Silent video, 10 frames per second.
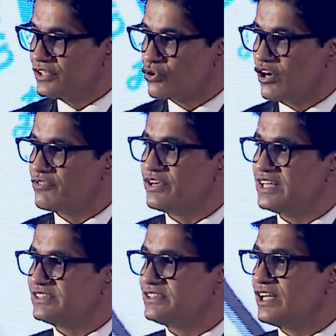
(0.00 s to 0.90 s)

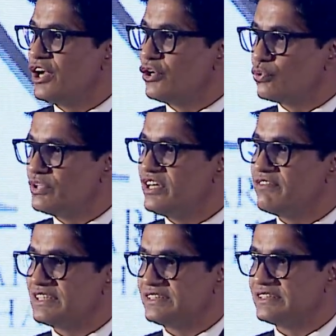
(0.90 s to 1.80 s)
confidence to the
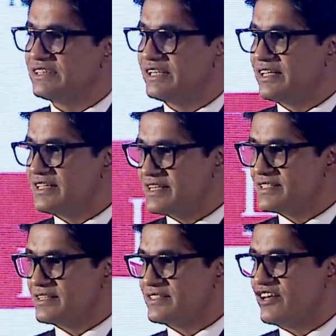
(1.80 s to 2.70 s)
investors that it is
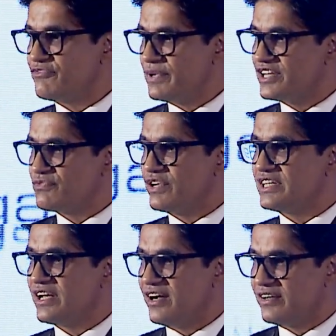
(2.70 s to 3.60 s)
a safe place where
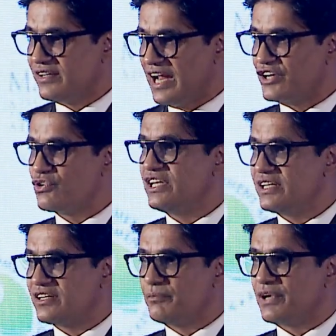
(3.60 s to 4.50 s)
they are actually
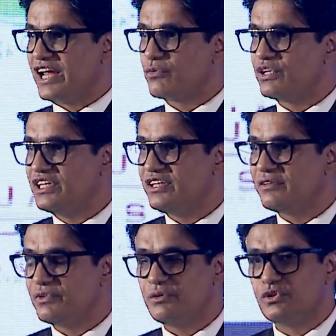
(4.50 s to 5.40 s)
complying with the
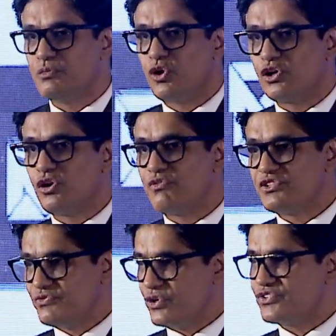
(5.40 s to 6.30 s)
model law,
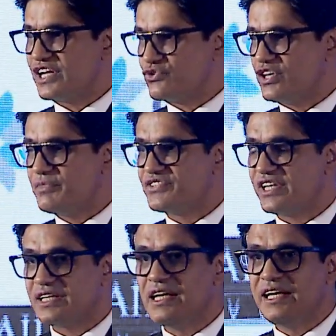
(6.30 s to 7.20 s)
which was actually missing,